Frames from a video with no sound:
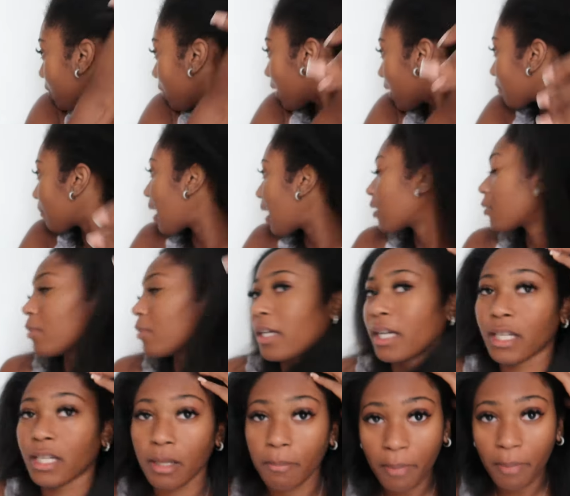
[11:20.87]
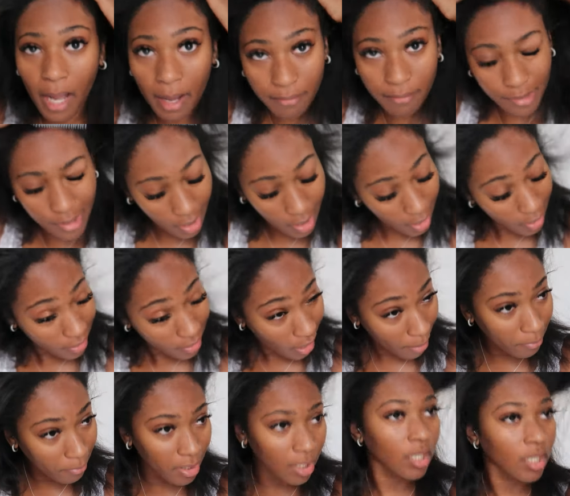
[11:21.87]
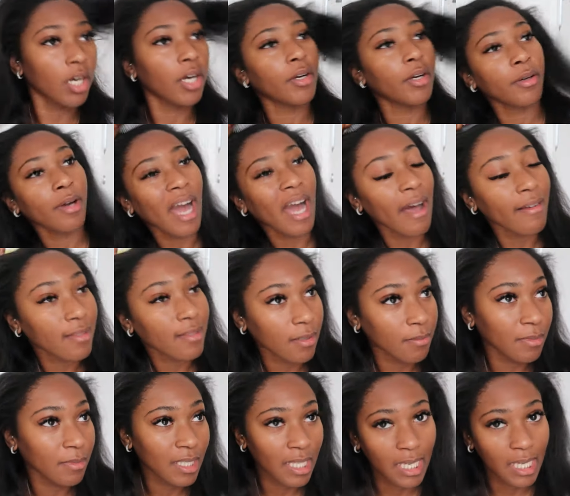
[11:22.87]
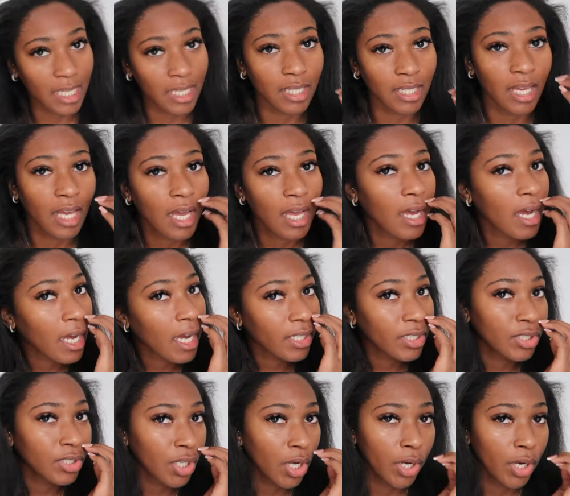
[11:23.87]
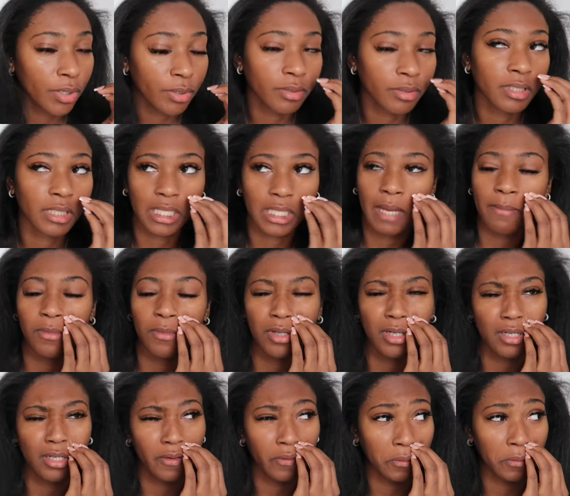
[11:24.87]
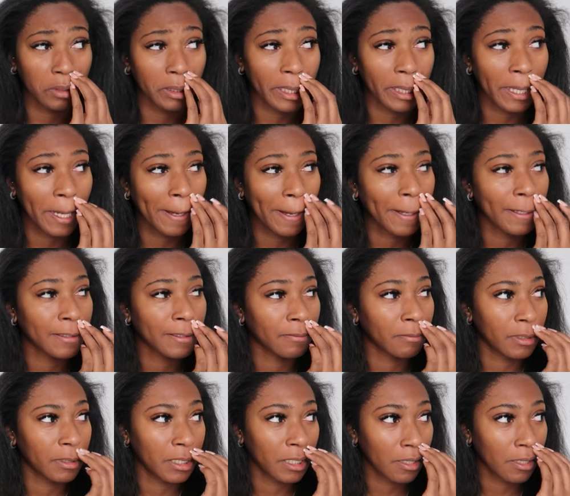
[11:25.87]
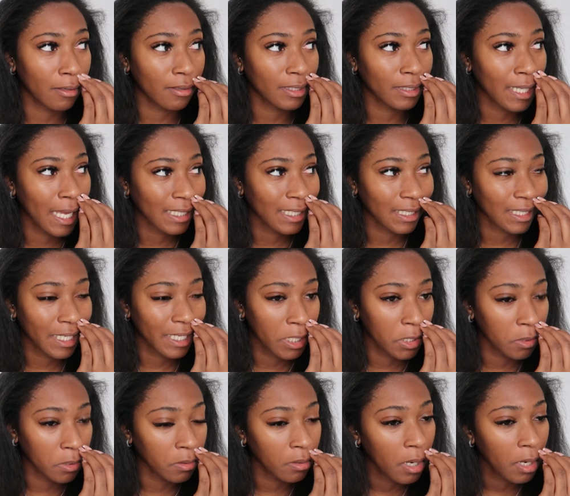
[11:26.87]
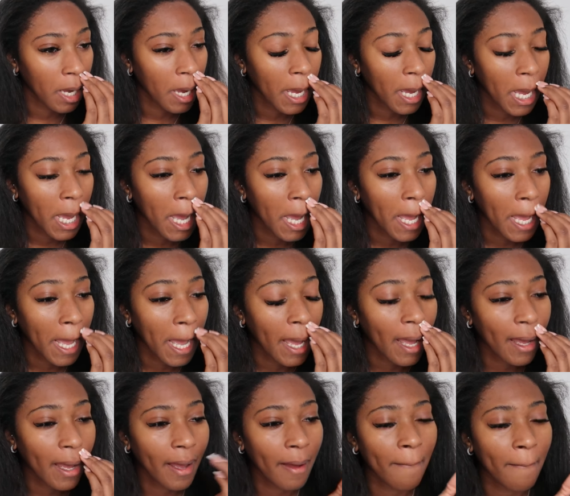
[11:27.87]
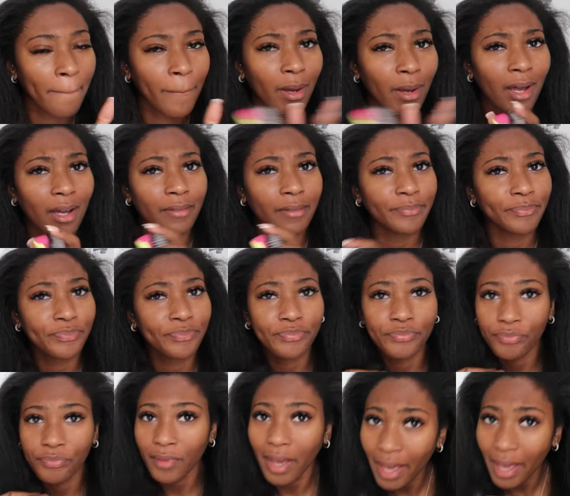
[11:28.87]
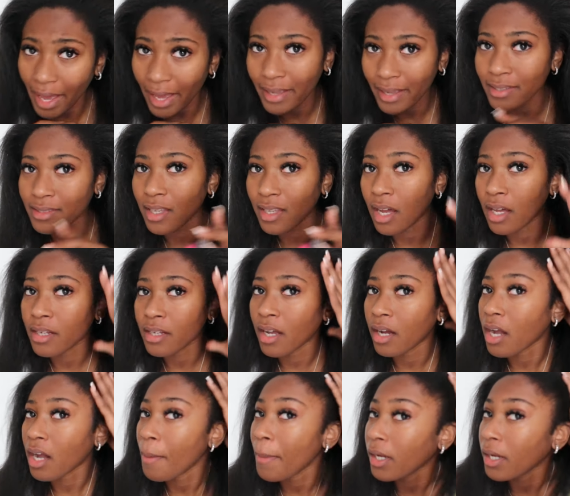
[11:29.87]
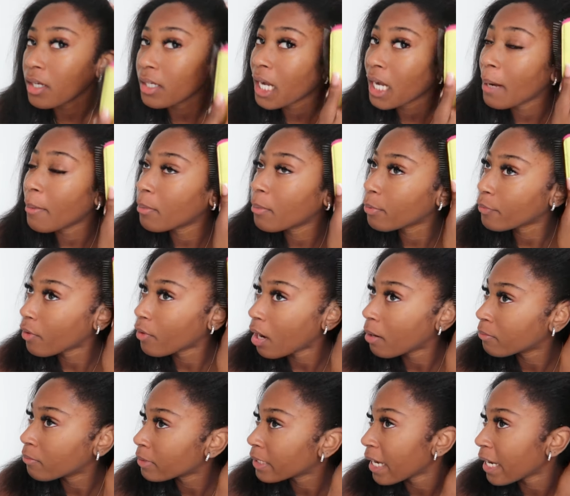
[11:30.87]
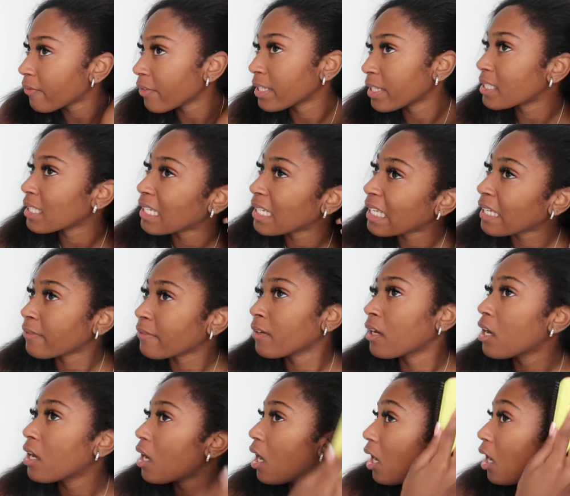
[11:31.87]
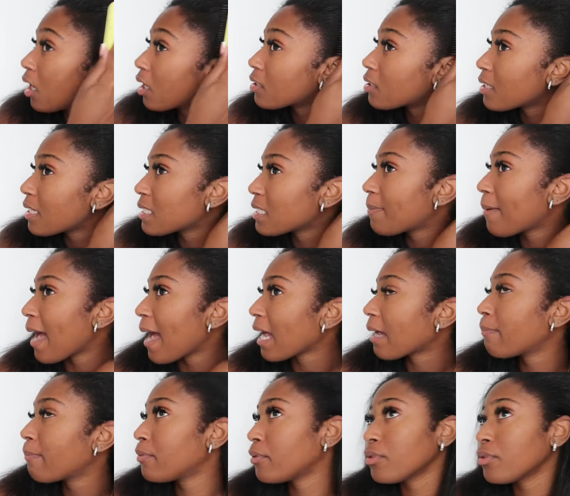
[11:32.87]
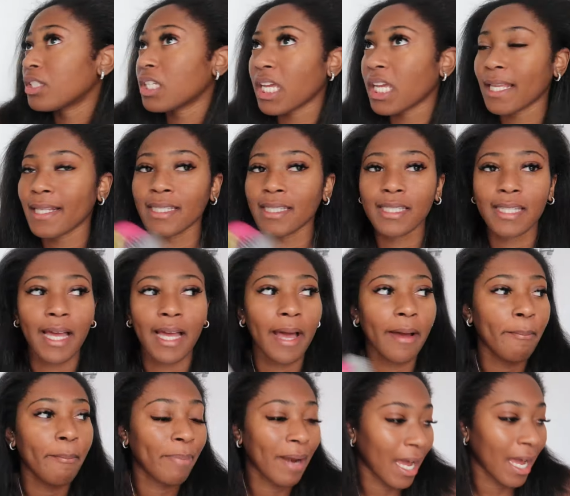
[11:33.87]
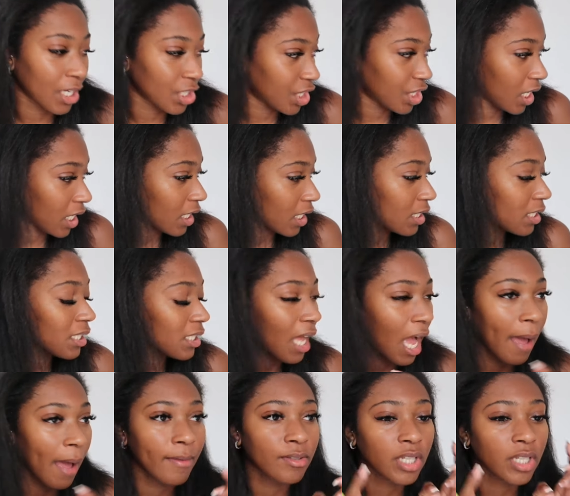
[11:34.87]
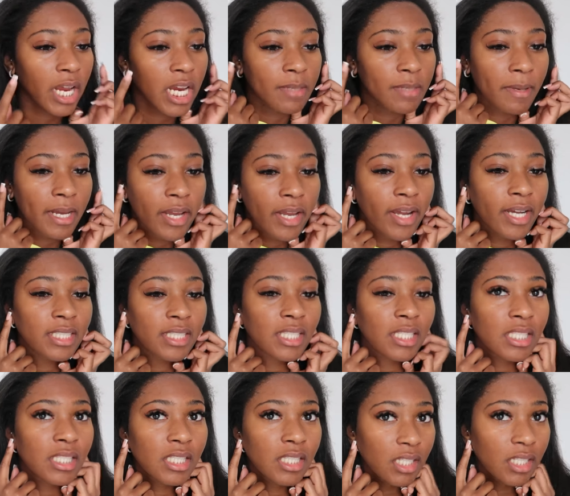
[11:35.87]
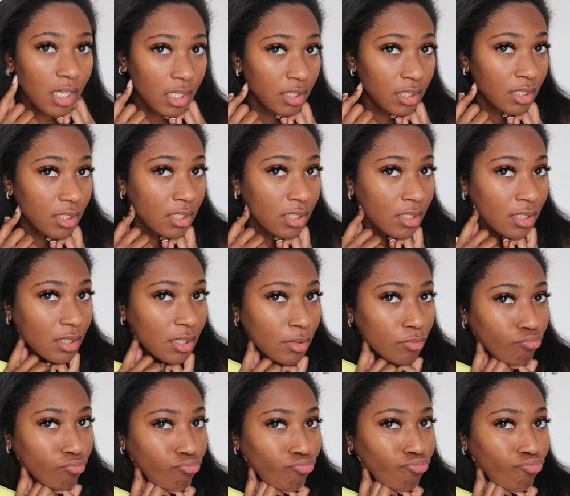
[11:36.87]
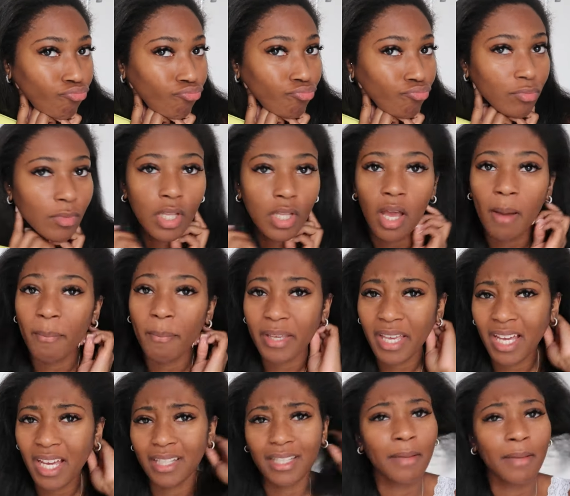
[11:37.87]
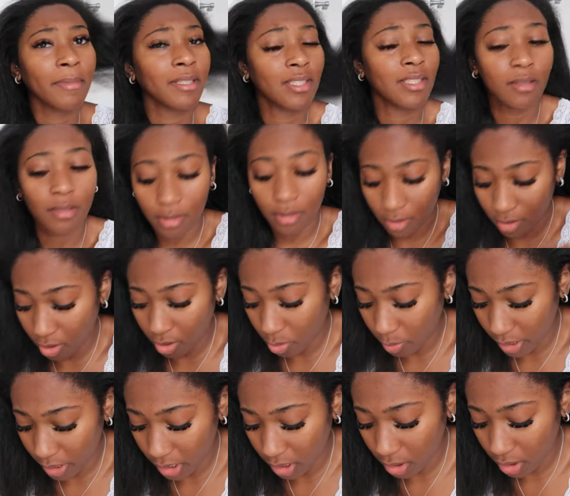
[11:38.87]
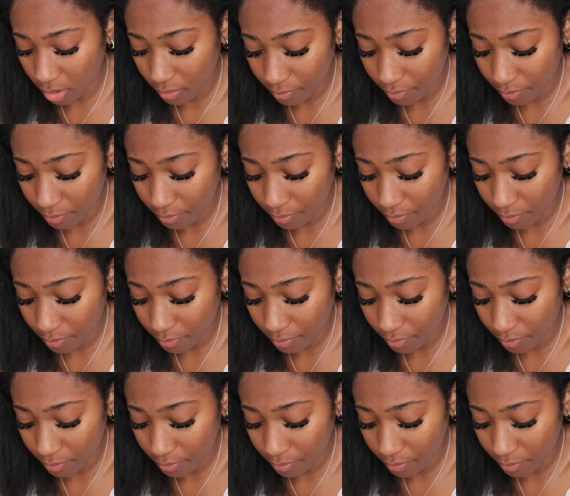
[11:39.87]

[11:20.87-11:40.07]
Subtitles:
quick. But I'm done. I'm gonna go have some tea and toast. I'm not gonna vlog it because I'm gonna go downstairs and chill. But hair is done. I'll come back on camera before I'm getting ready to leave because I need to pack blue jeans, black jeans, and change my earrings to studs. But yeah, that took so quick.